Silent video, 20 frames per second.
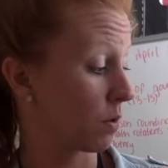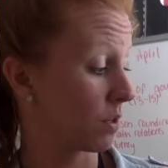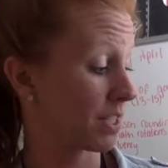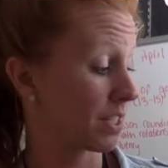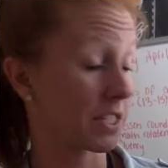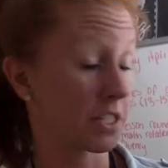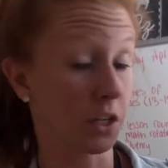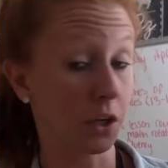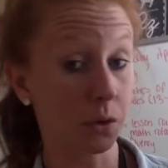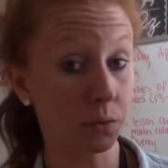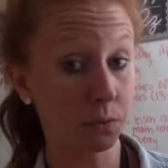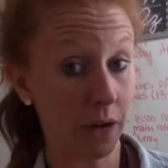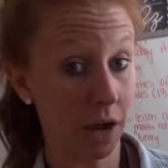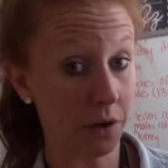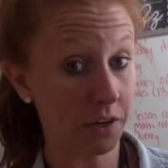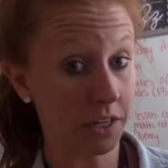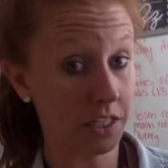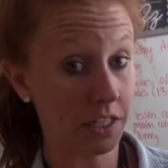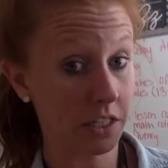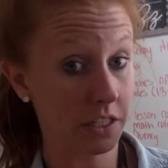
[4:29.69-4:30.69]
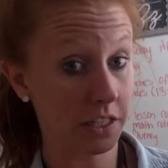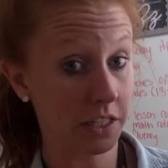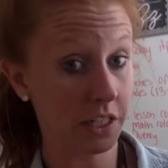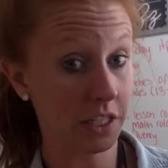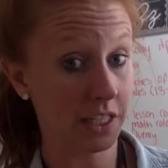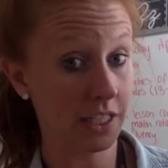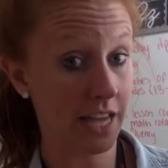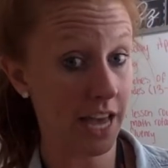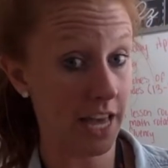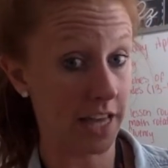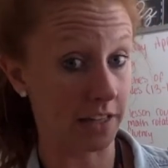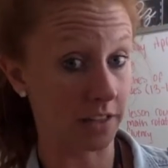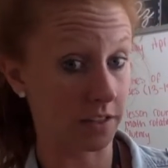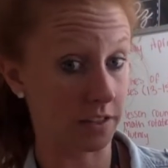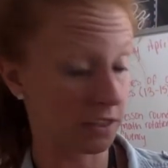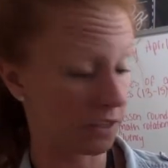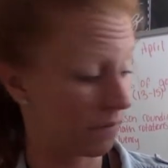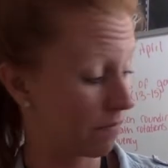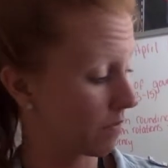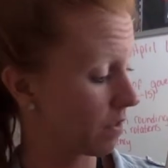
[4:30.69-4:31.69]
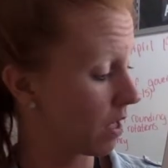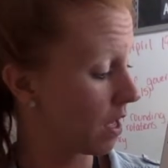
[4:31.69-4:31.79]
Still rounding to the nearest tens.